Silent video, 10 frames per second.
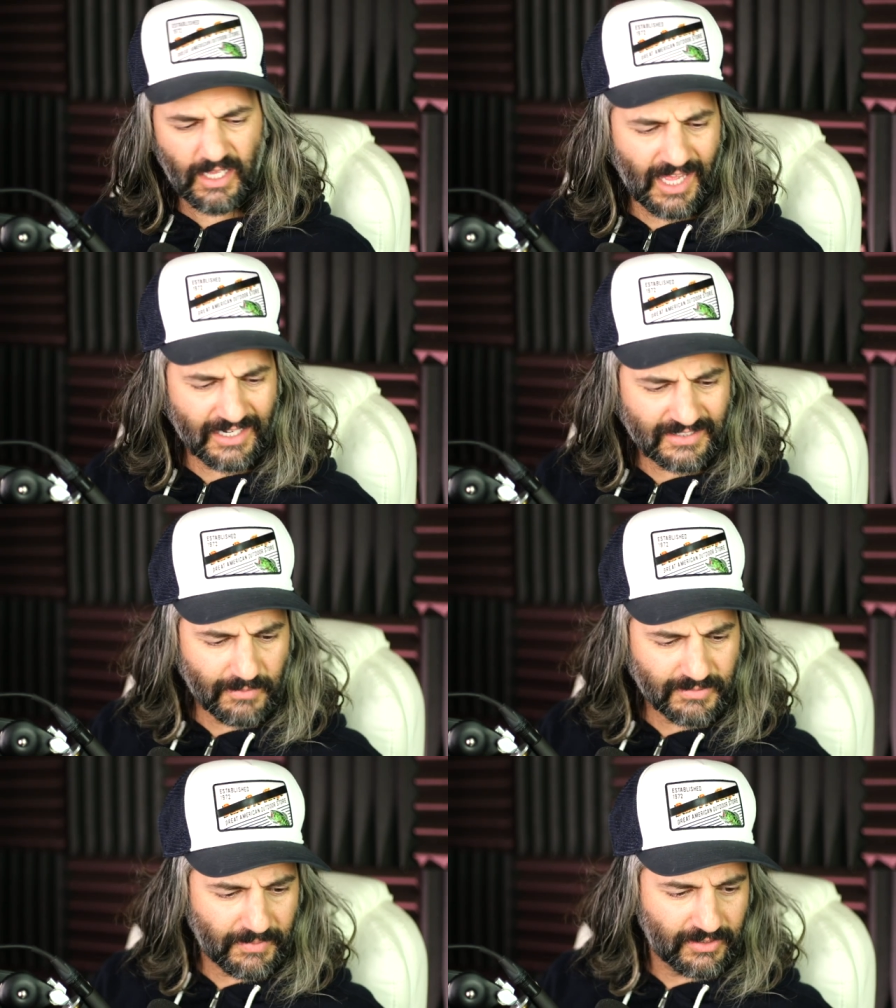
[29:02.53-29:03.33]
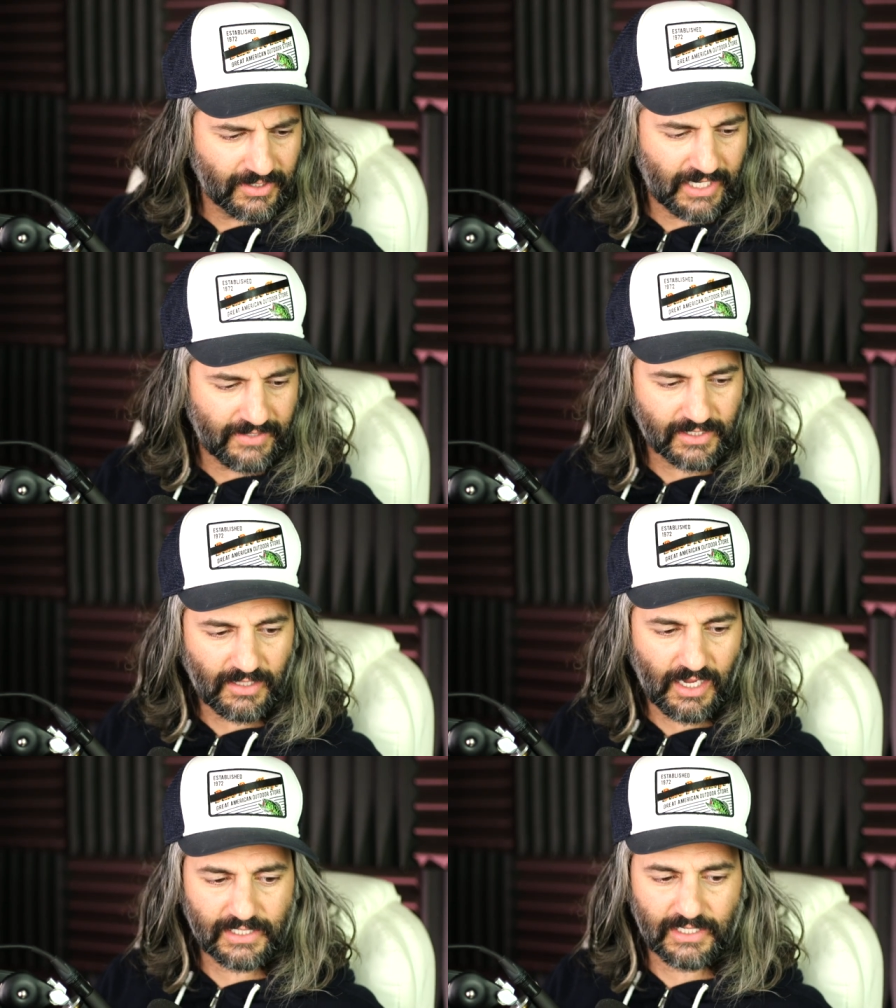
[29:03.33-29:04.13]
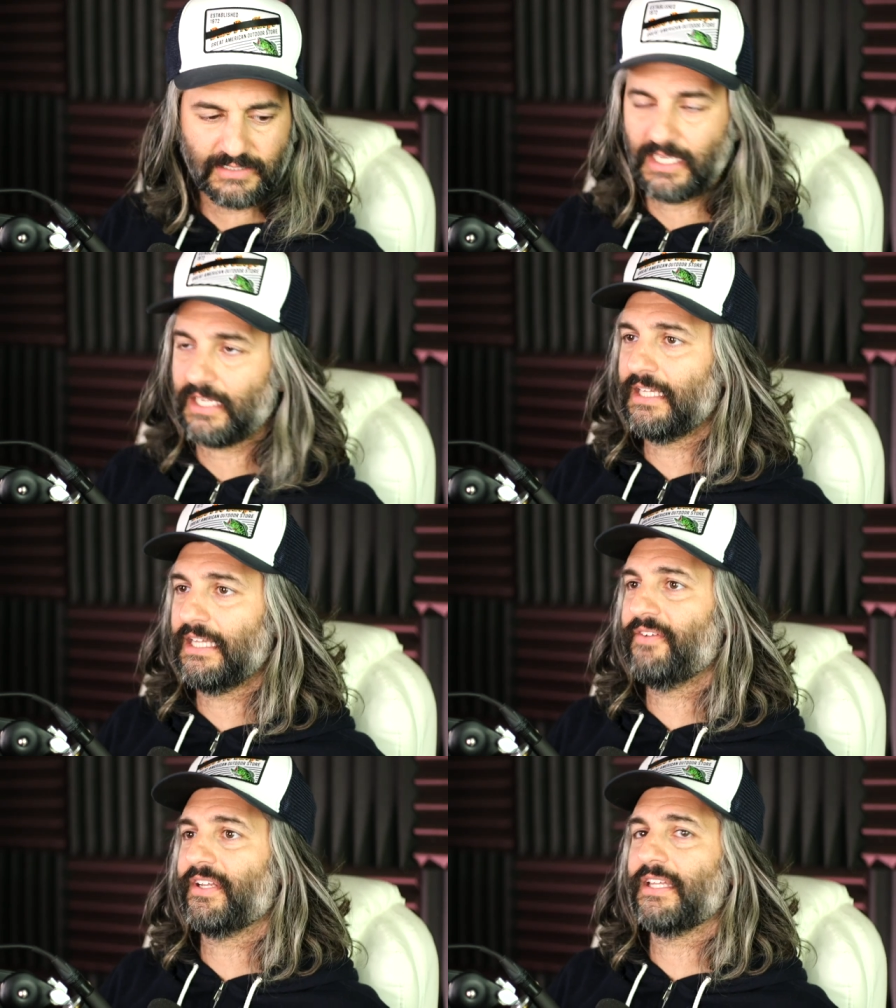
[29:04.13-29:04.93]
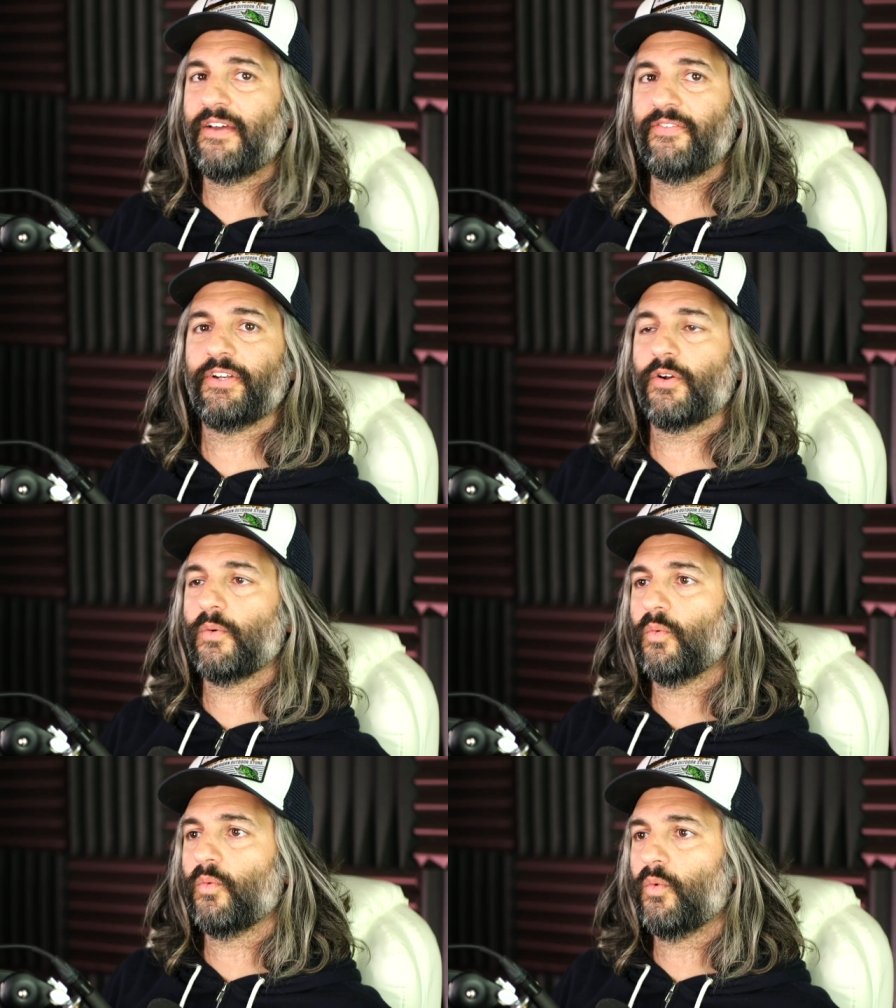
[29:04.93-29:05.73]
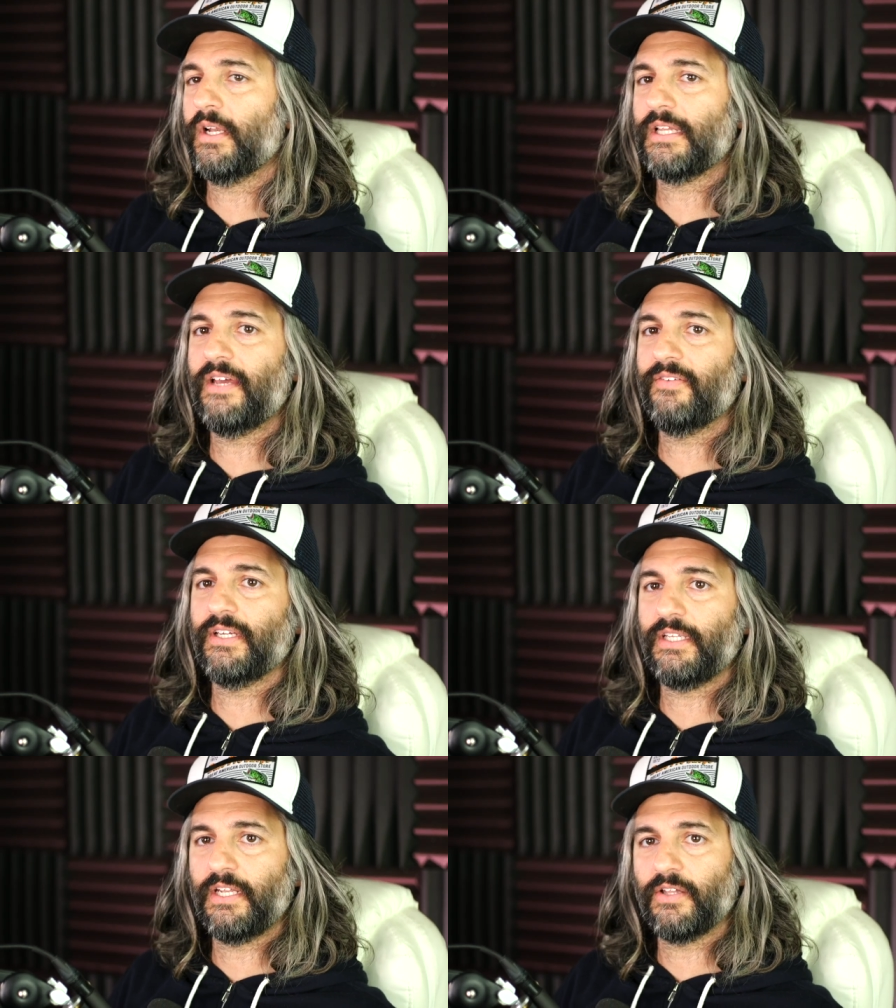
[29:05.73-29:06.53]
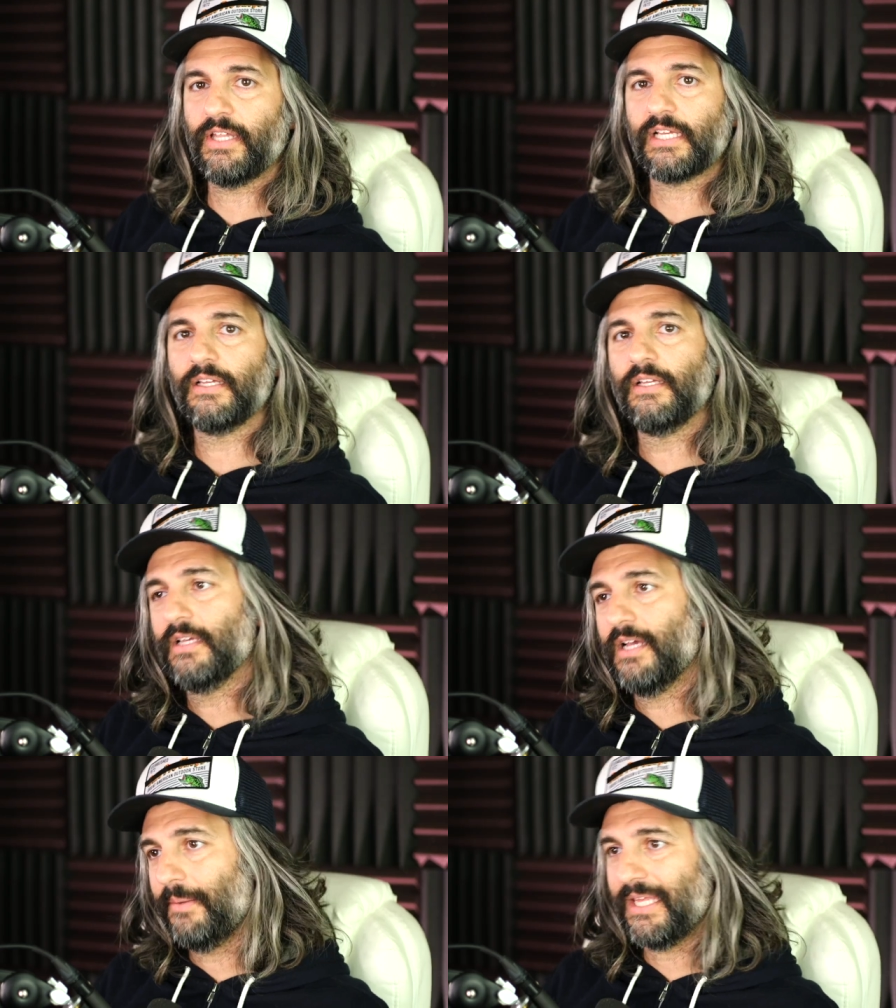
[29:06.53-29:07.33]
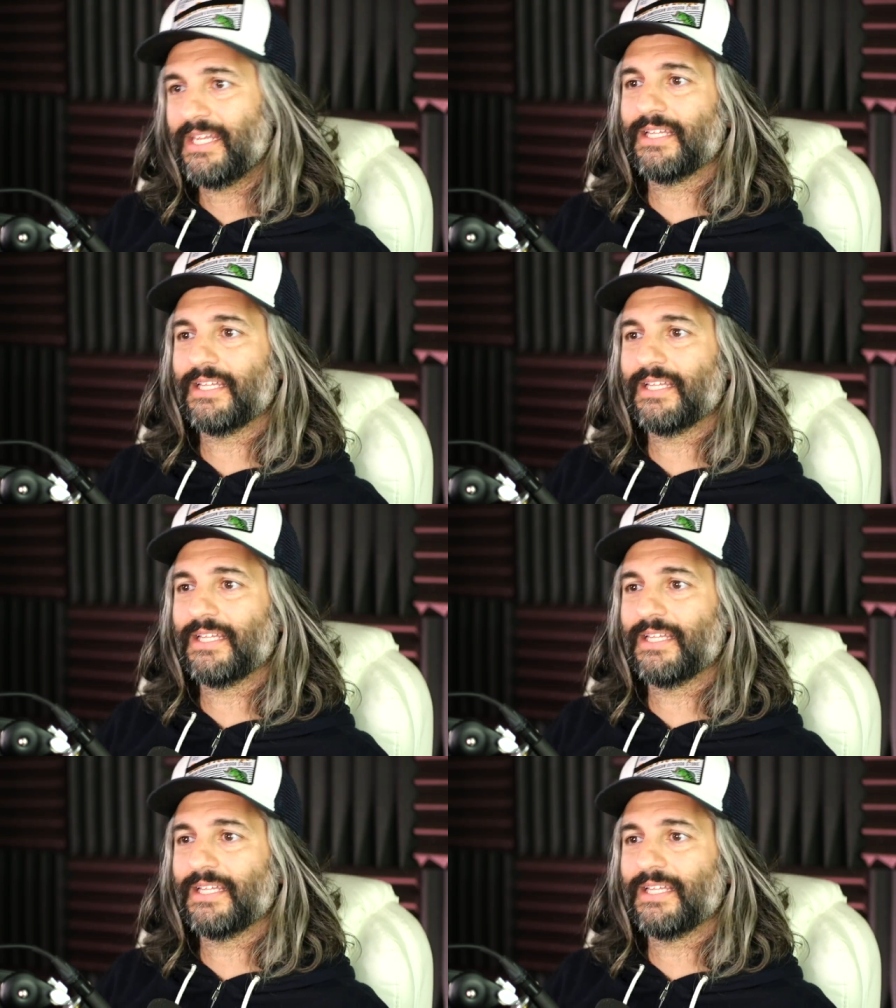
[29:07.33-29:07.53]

lot of times I've been looking at the clock and it's like 11:11 or 1:11. You know, like I'm getting